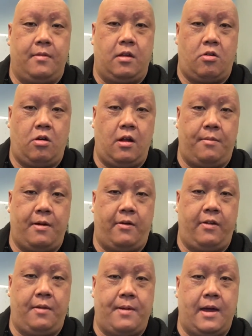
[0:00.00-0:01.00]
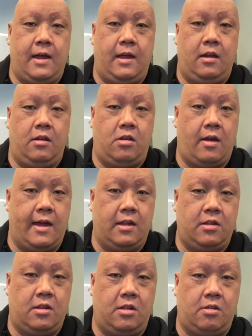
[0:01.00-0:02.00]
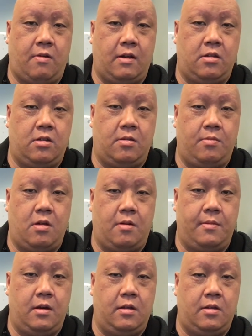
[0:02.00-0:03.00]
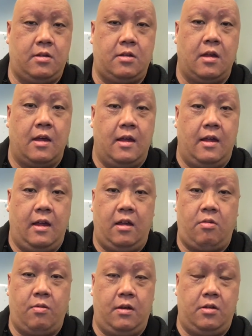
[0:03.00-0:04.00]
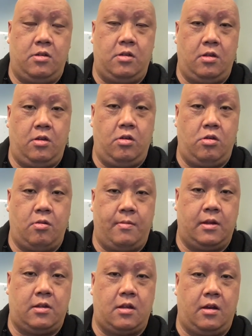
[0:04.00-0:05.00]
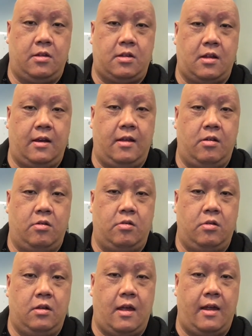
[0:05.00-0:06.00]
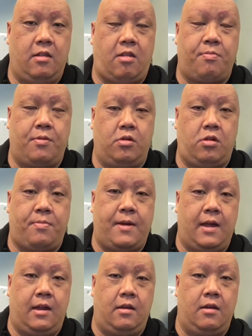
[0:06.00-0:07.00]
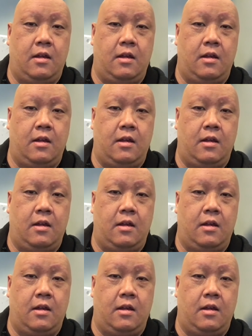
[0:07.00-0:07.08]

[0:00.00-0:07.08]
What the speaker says: chronic pelvic pain, diastasis rectus abdominis, as well as the usual musculoskeletal and sports pain